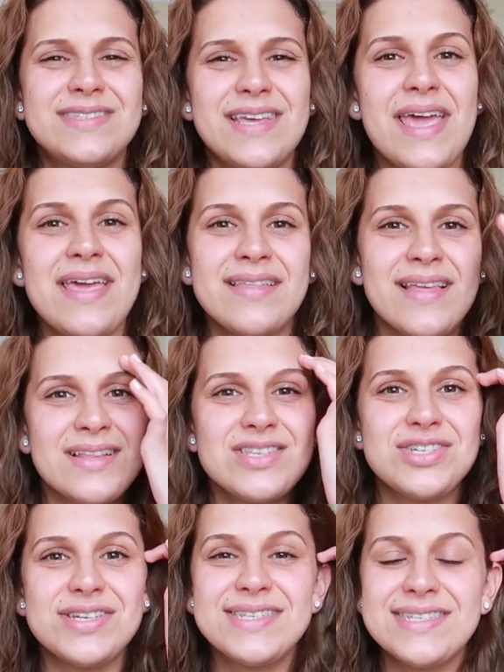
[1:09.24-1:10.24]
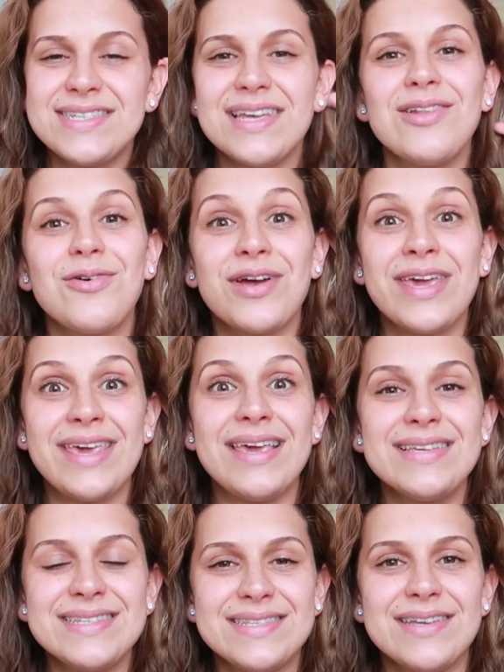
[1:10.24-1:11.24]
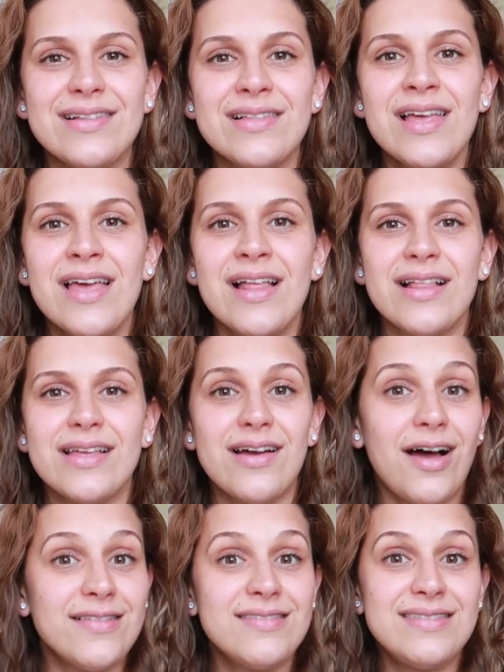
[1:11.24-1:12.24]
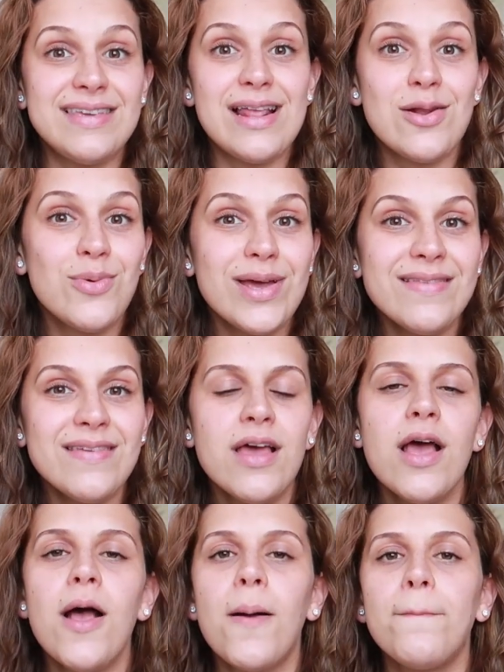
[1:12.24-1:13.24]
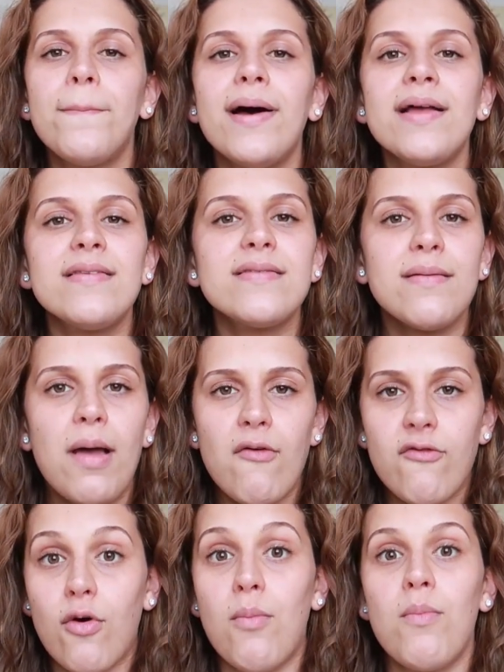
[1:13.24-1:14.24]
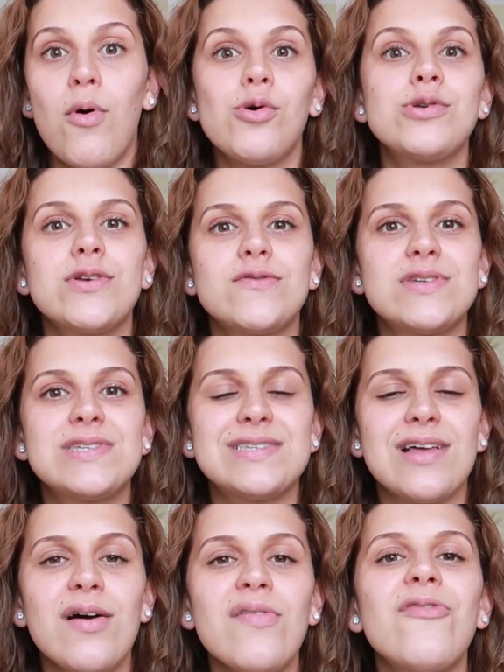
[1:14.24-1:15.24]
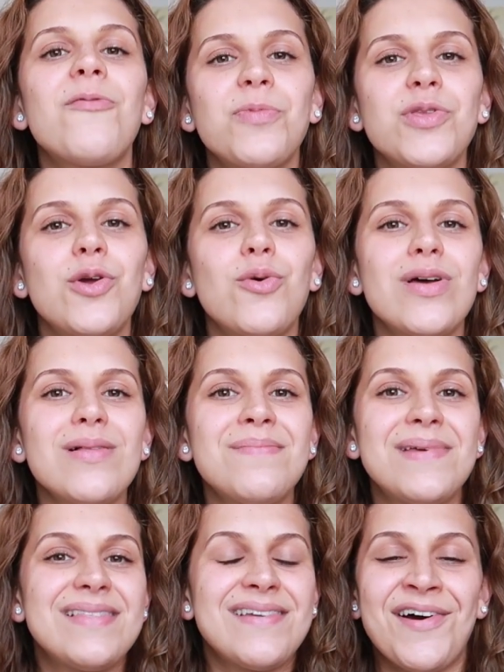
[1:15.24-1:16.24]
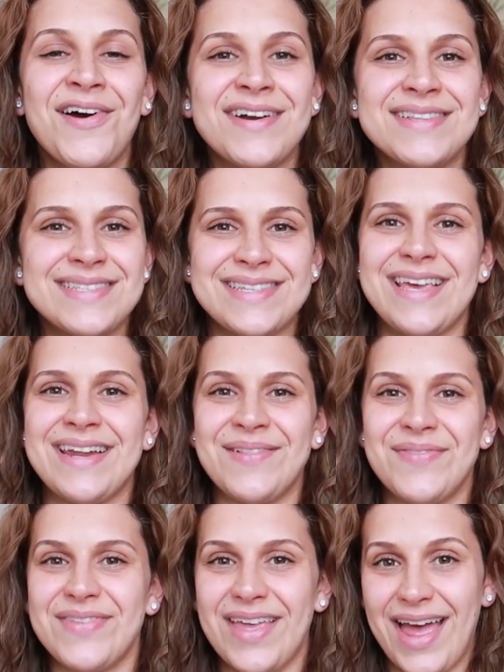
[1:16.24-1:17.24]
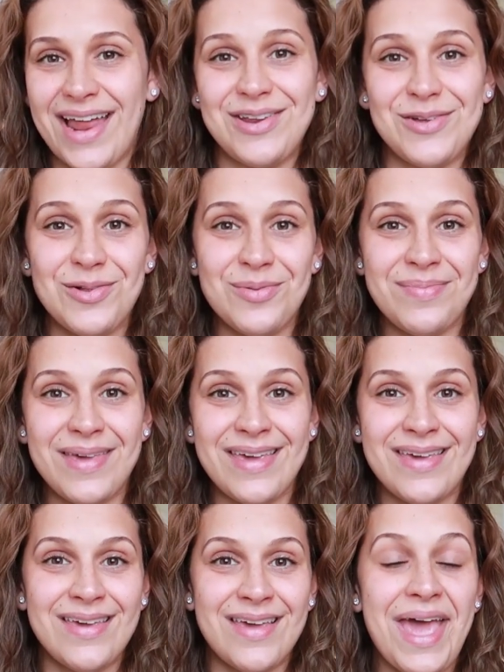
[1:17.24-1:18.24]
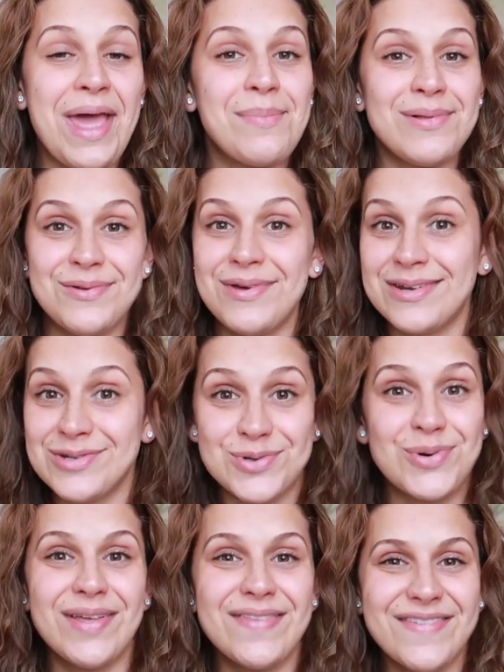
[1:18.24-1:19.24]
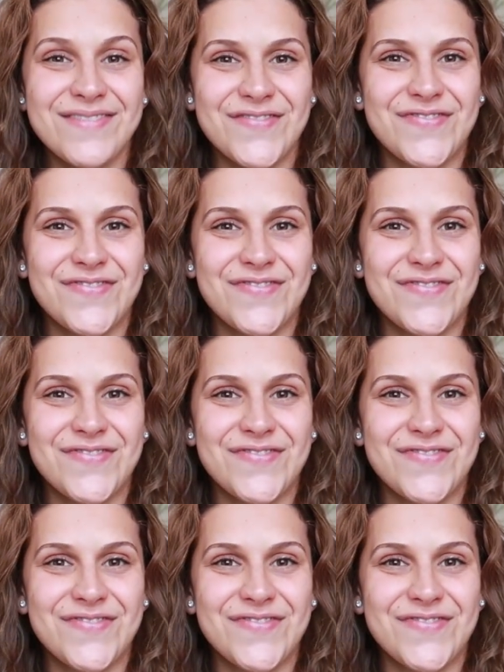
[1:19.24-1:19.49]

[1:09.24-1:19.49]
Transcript: thing that she still or he still can't deal with but for most of the stuff you will build a hard skin and you'll be able to get through it